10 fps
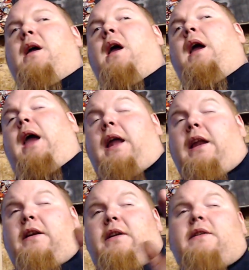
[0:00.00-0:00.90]
and it
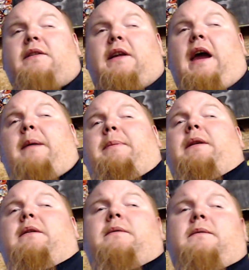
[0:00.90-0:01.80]
doesn't happen,
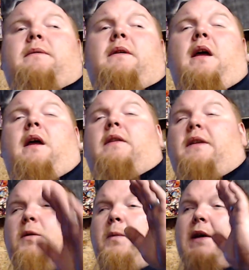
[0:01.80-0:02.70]
then you
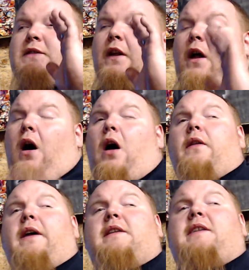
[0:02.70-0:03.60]
wasted all
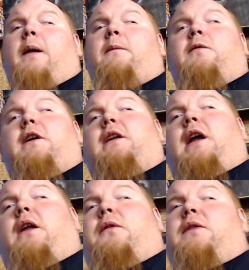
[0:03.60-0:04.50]
that time freaking out
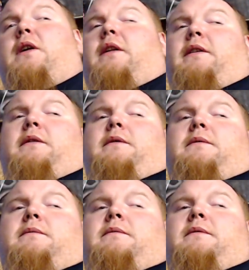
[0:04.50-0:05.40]
over nothing.
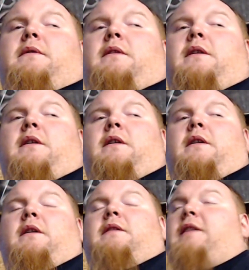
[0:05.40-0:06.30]

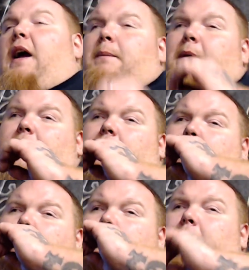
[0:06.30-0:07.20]
Time that could have been
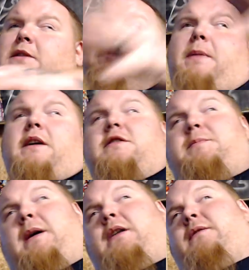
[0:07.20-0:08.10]
much better
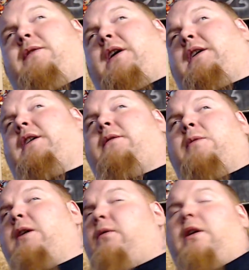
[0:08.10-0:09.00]
spent fucking
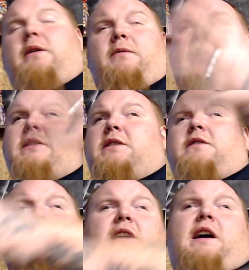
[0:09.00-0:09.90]
rearranging your
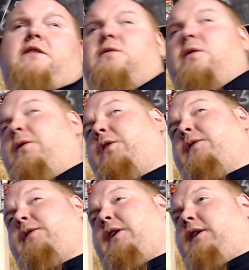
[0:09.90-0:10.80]
sock drawer or
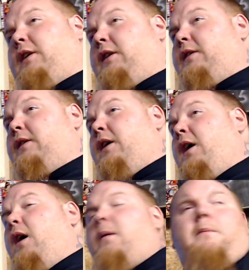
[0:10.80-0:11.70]
fucking
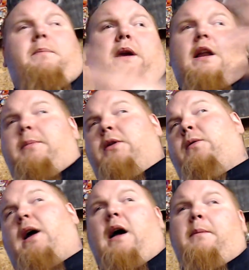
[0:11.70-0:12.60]
picking up a new
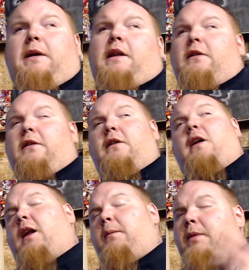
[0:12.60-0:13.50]
hobby like learning how
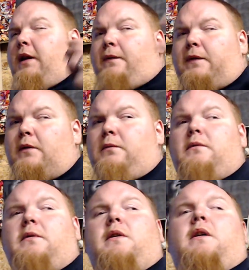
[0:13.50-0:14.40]
to play the flute.
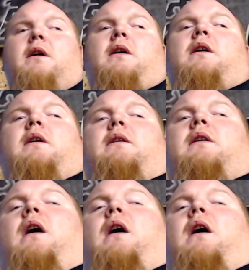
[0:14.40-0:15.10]
All